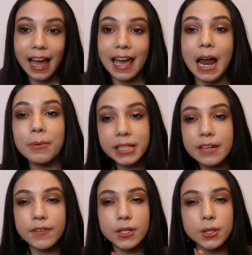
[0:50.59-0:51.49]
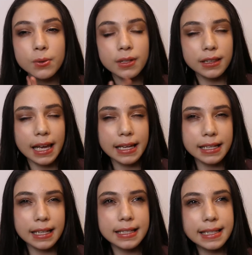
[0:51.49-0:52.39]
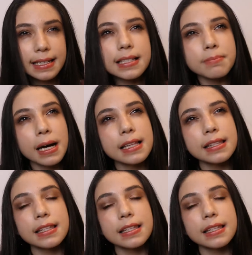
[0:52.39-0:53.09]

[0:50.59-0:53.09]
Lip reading: and I would give you like 6 months,